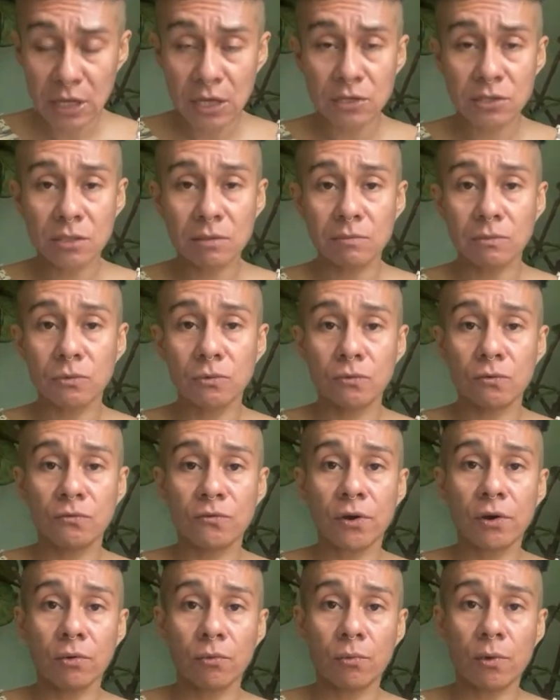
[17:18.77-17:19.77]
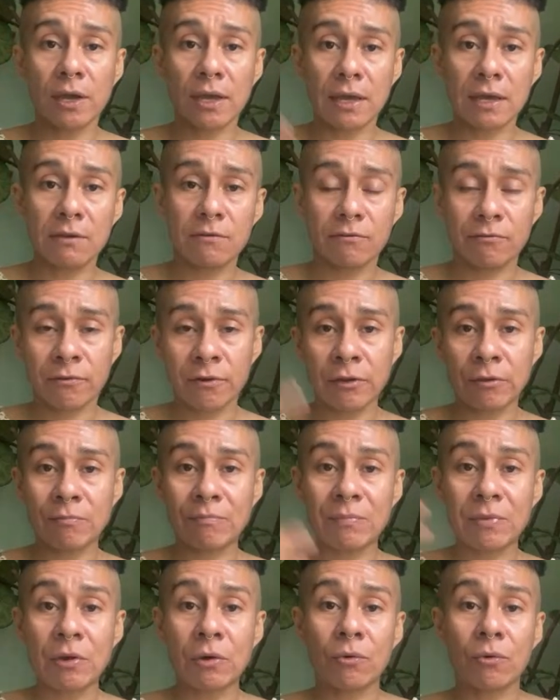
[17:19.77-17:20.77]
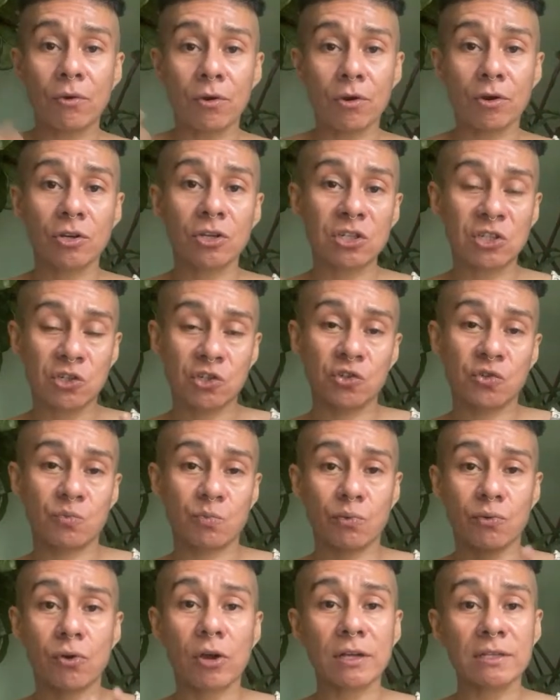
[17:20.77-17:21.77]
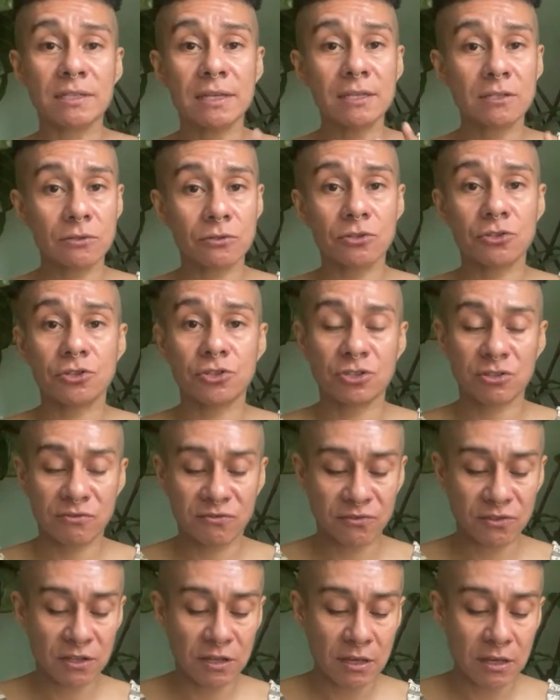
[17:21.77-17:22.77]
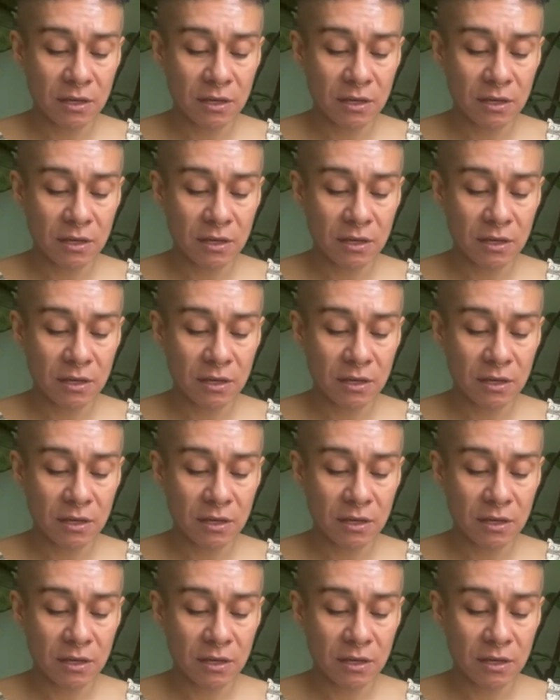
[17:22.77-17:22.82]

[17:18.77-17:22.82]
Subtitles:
to move away from or process or shift